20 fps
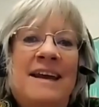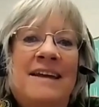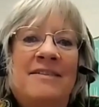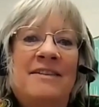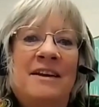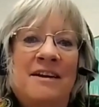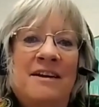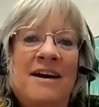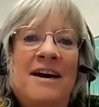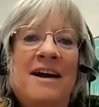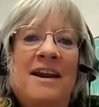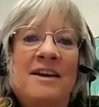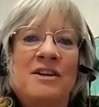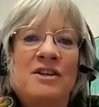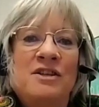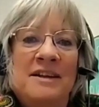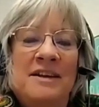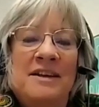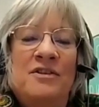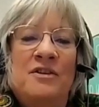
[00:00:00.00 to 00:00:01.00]
at the
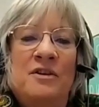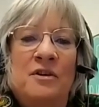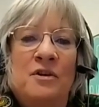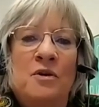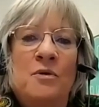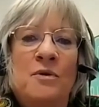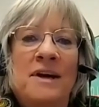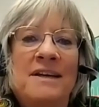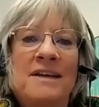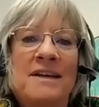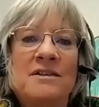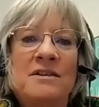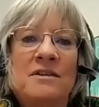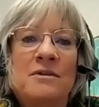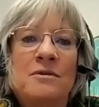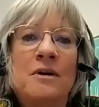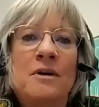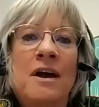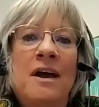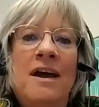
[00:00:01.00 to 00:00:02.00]
college that they're going
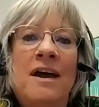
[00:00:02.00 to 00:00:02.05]
to.